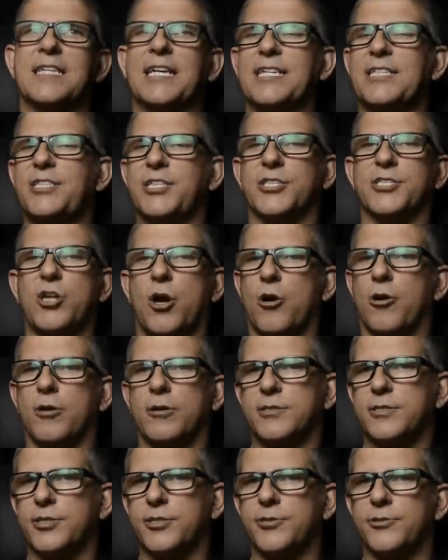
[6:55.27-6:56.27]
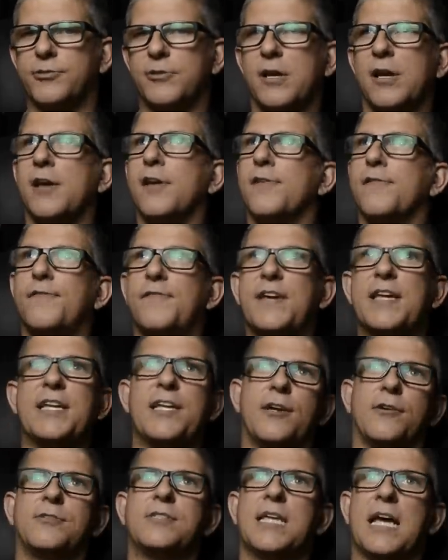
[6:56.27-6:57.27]
it's just hard to
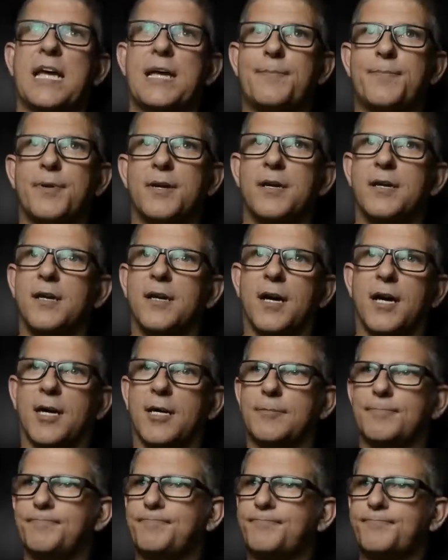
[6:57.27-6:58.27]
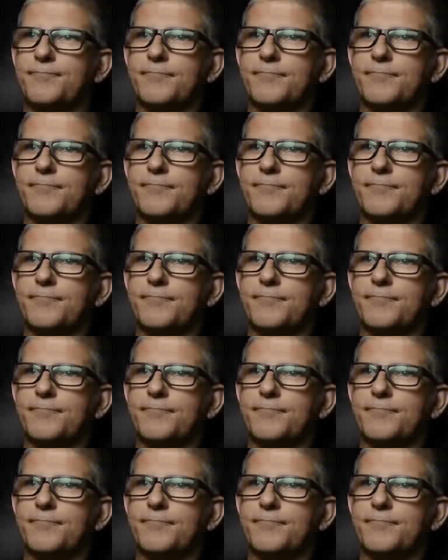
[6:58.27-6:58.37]
videotape um,